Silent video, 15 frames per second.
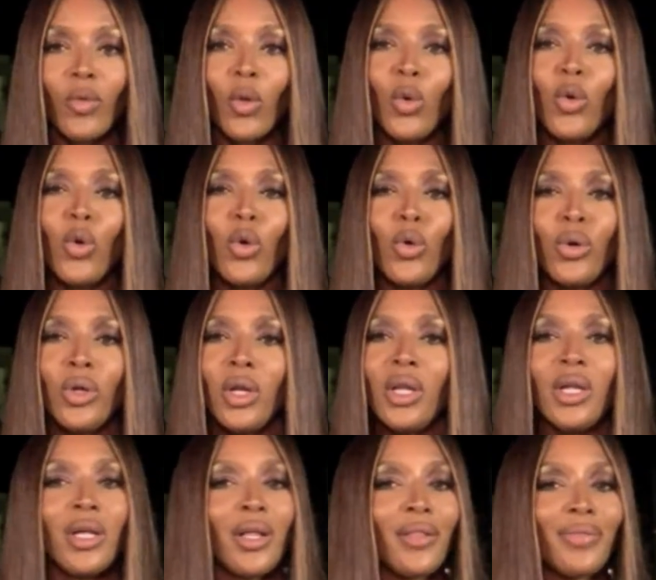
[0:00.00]
Oh,
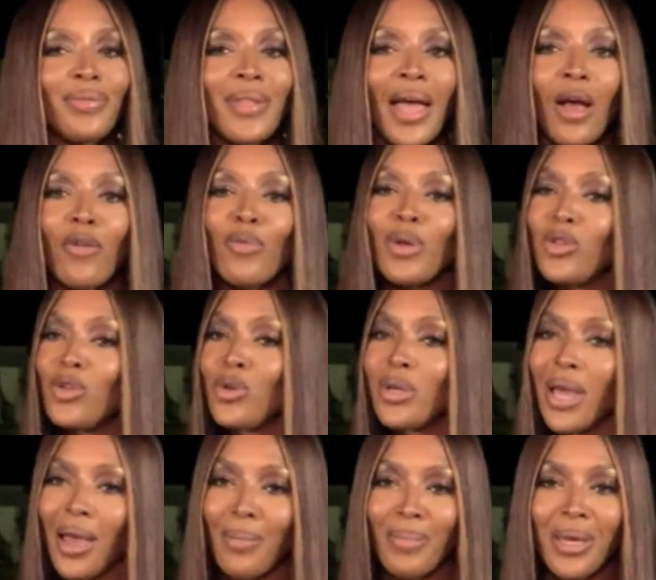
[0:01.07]
now, when you
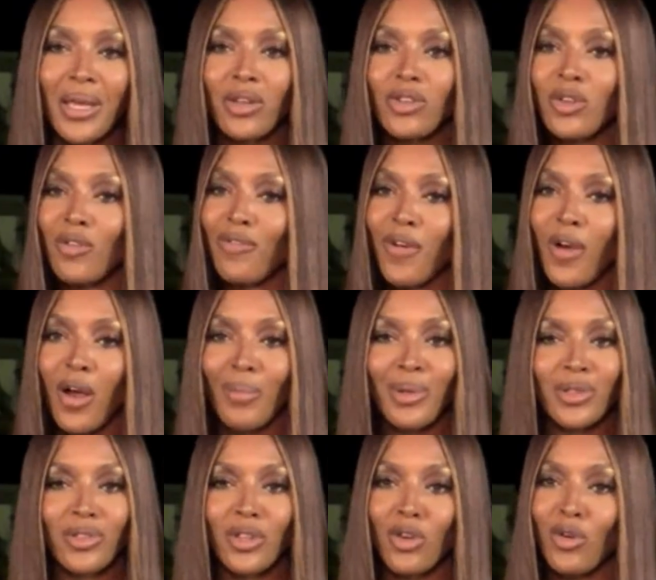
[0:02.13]
get me into a
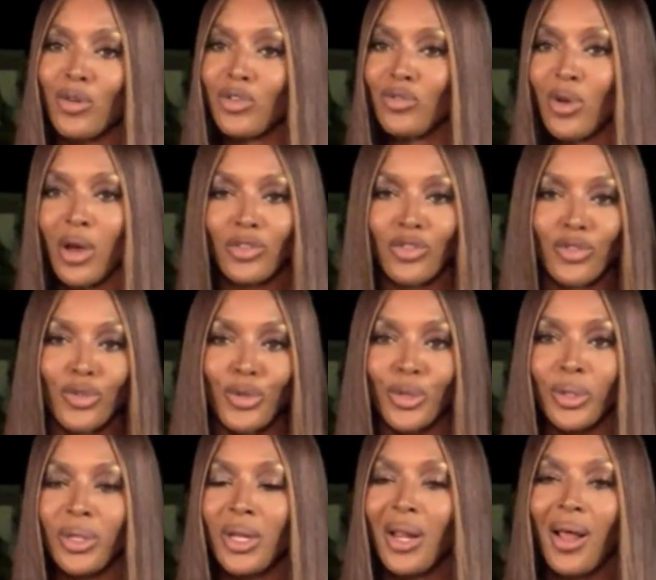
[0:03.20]
pharmacy or a drugstore,
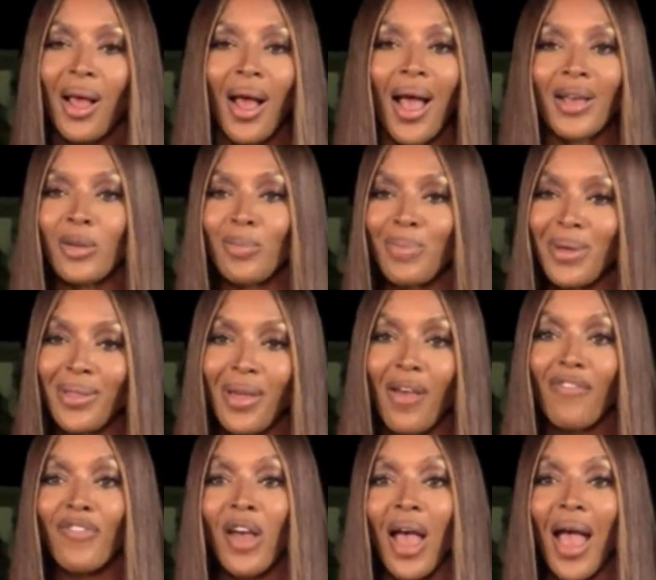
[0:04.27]
I could be there
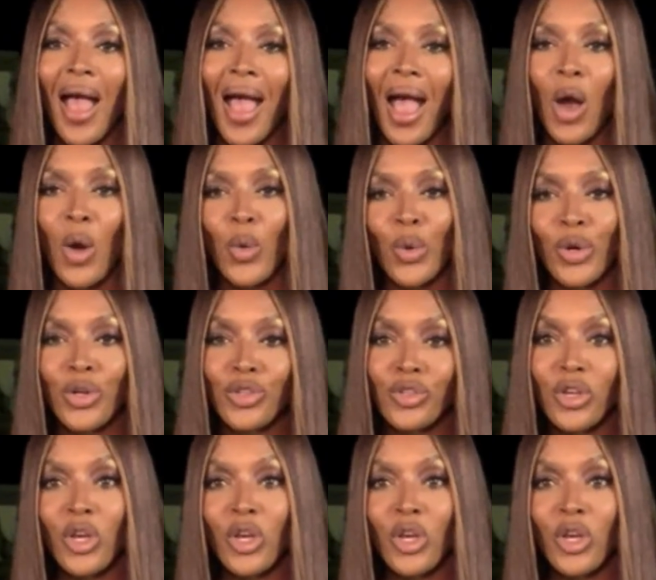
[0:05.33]
for hours.